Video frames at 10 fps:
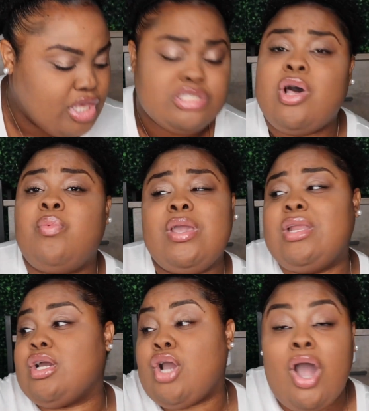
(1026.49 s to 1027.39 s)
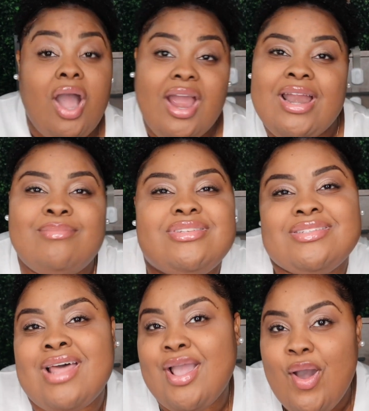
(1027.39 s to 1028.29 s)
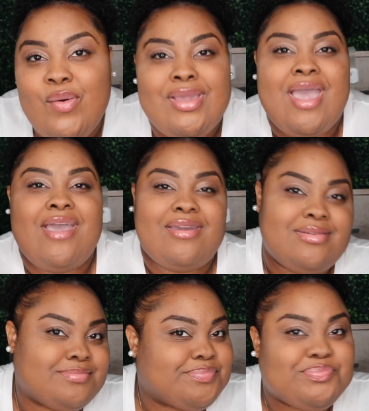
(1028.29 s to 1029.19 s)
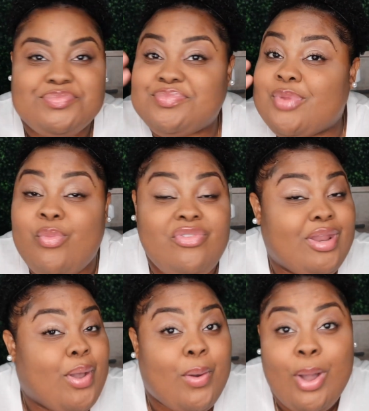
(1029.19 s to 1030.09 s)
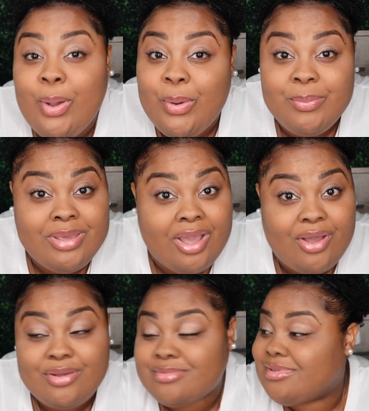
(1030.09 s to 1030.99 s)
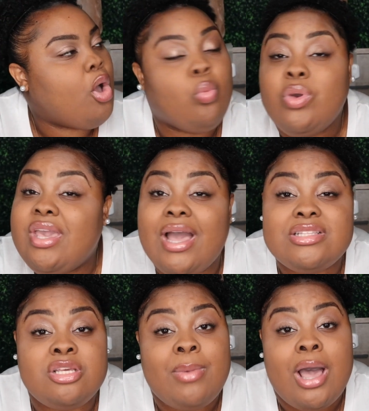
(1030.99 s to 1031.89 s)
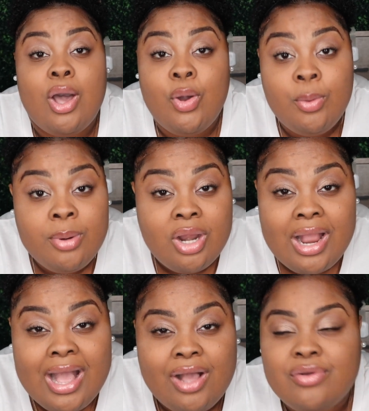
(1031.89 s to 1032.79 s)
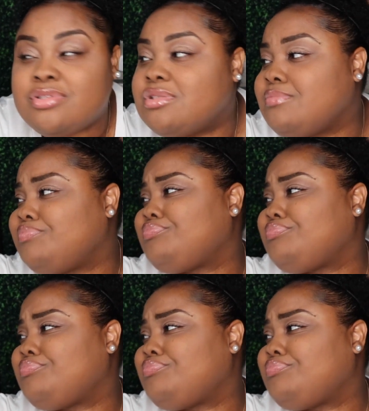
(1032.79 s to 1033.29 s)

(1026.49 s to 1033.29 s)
So we in the car, and I'm just like, okay, we finna go home, y'all. We got to my homegirl house.